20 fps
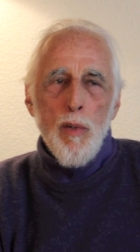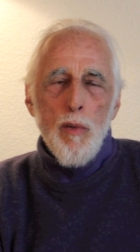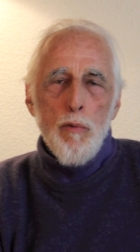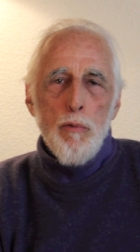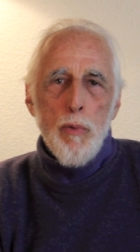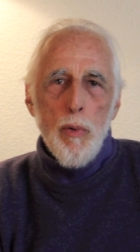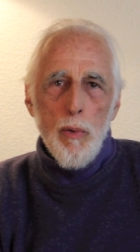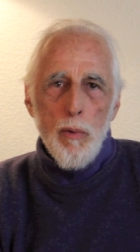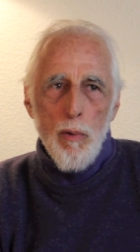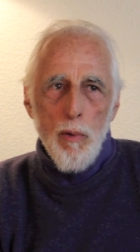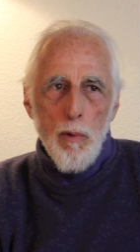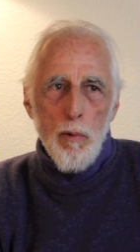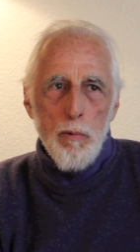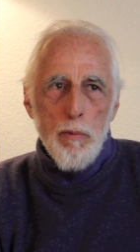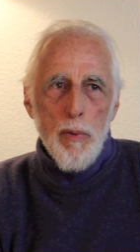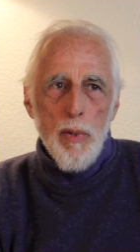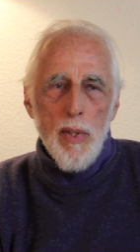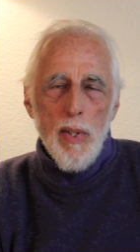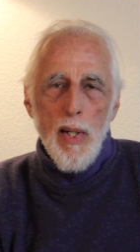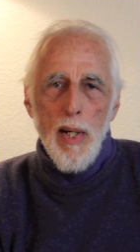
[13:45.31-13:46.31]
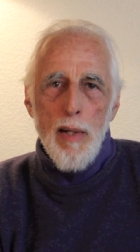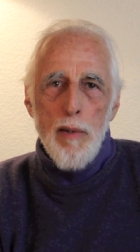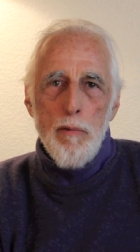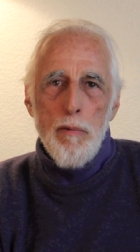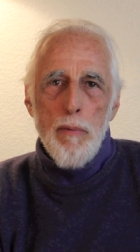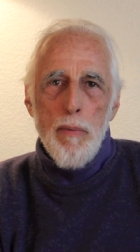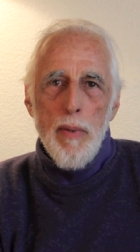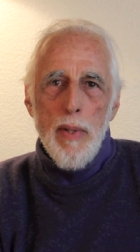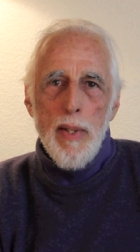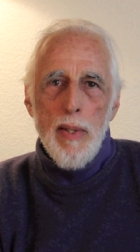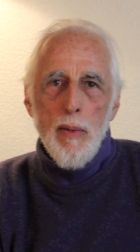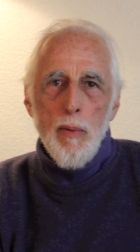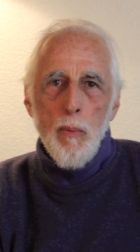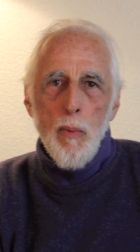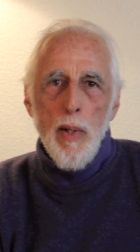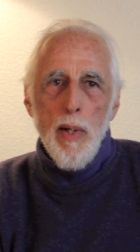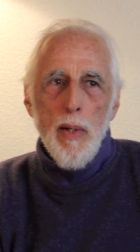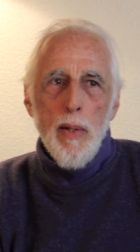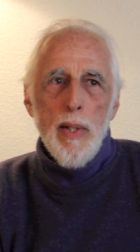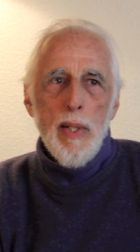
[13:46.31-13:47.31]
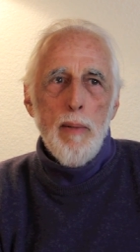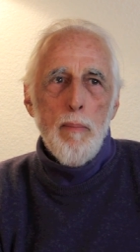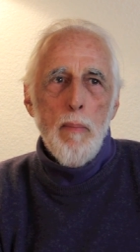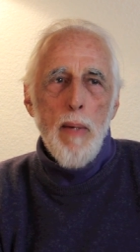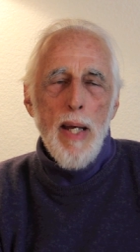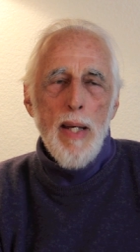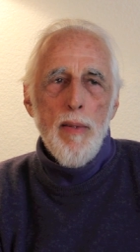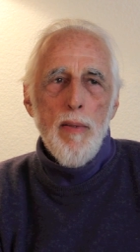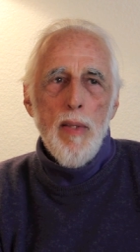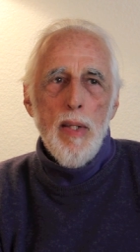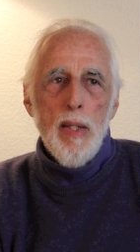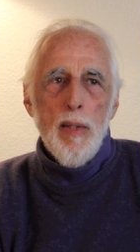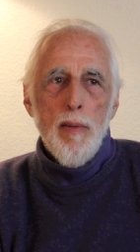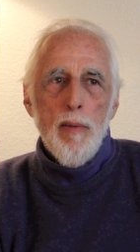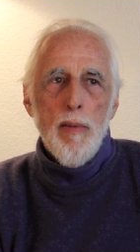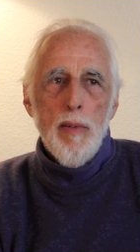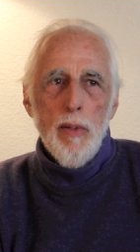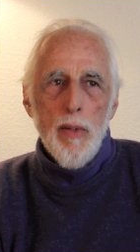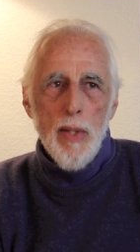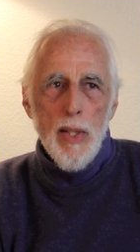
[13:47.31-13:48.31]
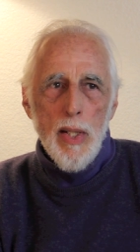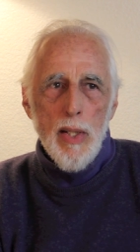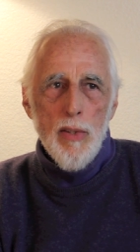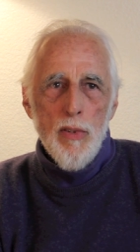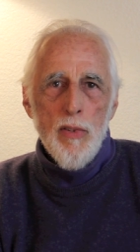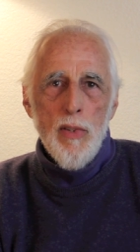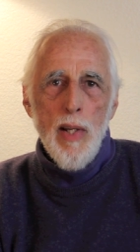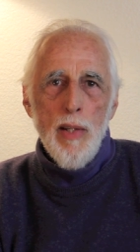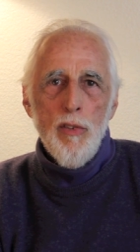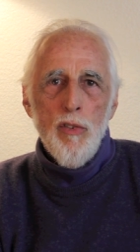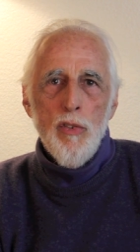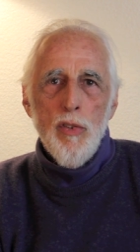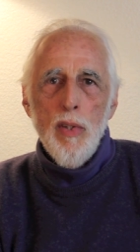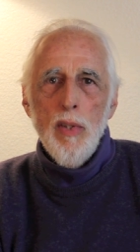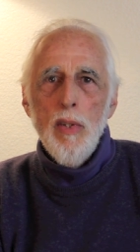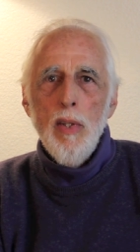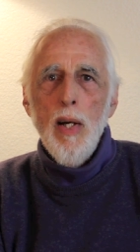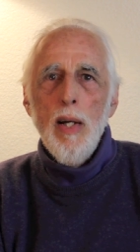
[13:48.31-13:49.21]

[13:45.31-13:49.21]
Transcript: funeral for Godfrey, where he made the etheric ascension,